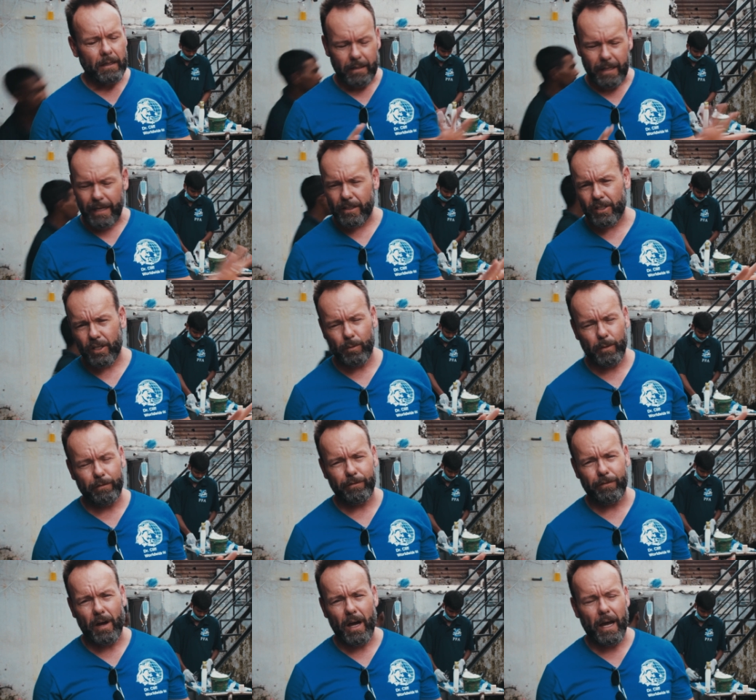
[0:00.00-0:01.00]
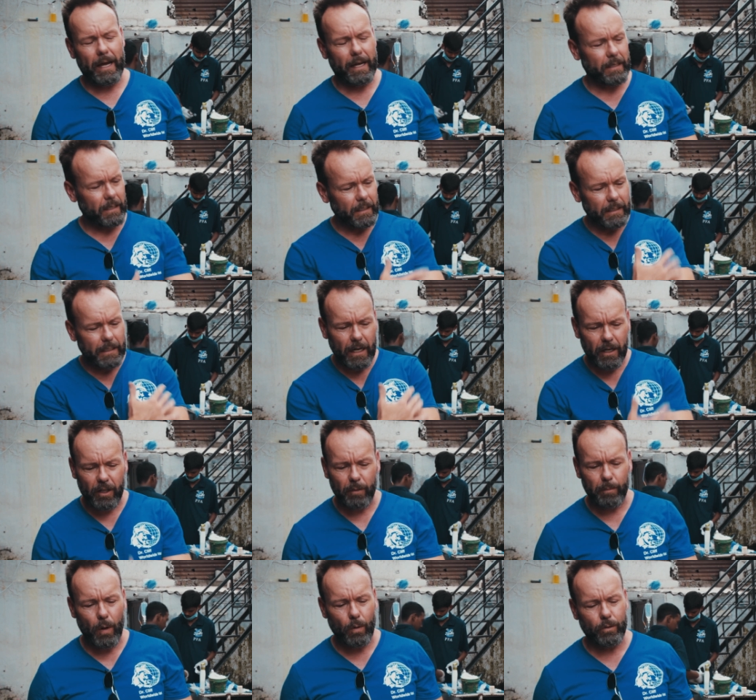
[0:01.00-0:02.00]
that's going to be fine. None of
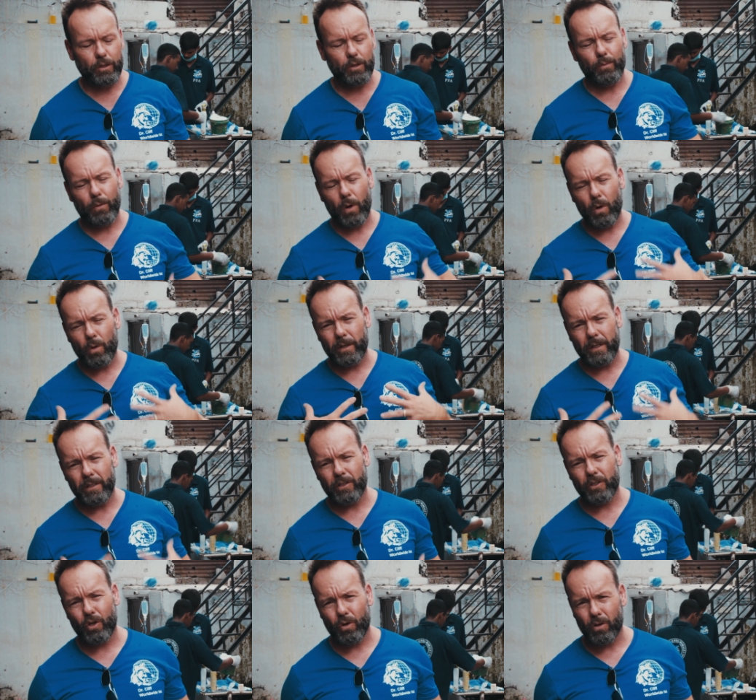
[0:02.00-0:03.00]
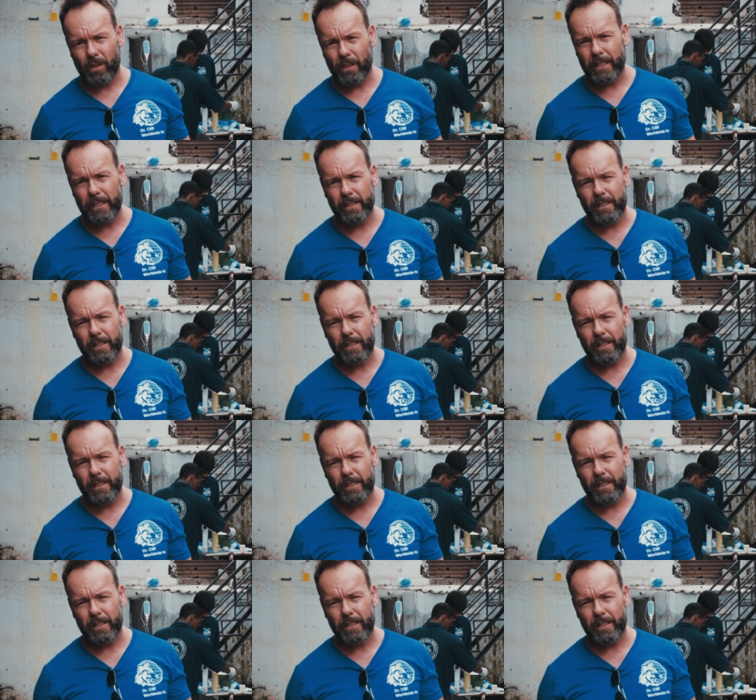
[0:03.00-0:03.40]
the bones are broken, internally he